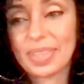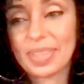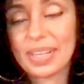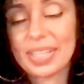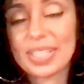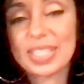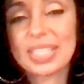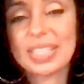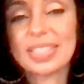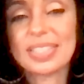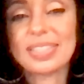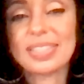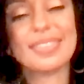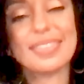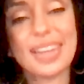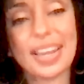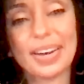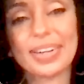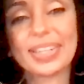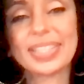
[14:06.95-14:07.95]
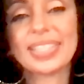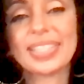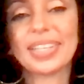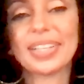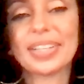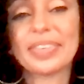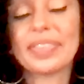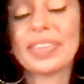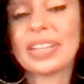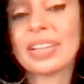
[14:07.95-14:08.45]
there's this
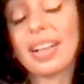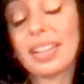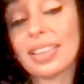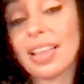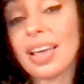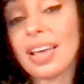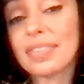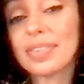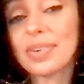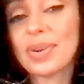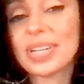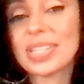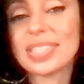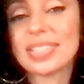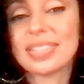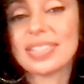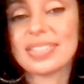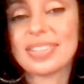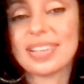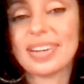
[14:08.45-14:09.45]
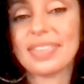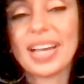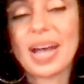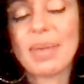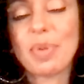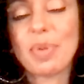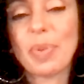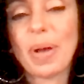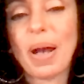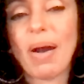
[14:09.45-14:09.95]
narrative and a lot of questions that have
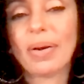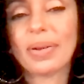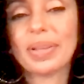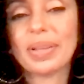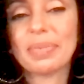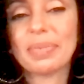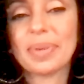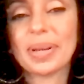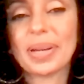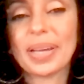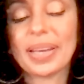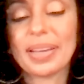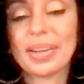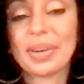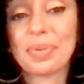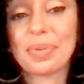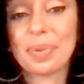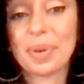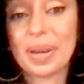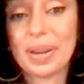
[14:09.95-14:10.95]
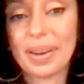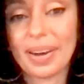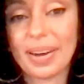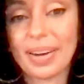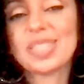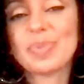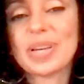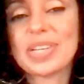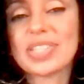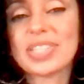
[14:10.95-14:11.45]
come about in my career,
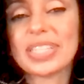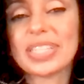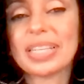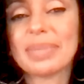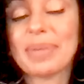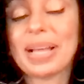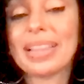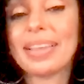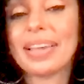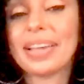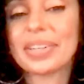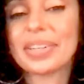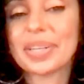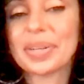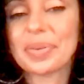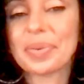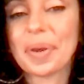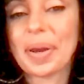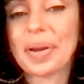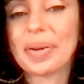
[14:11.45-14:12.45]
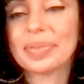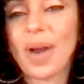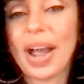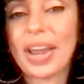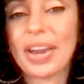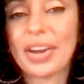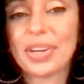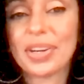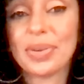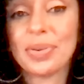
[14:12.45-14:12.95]
especially in my later career.
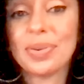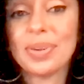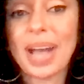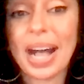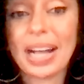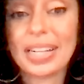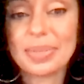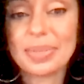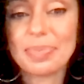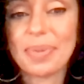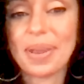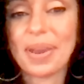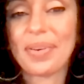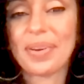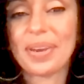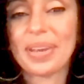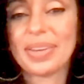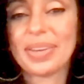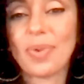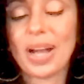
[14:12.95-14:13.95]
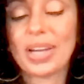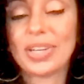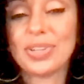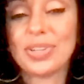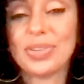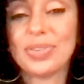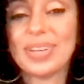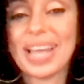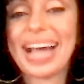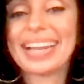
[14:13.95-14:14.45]
Why are you not married? Why do
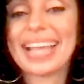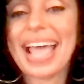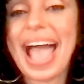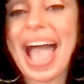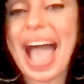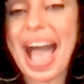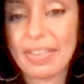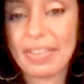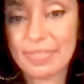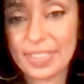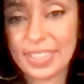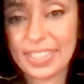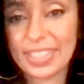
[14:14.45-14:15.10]
you not have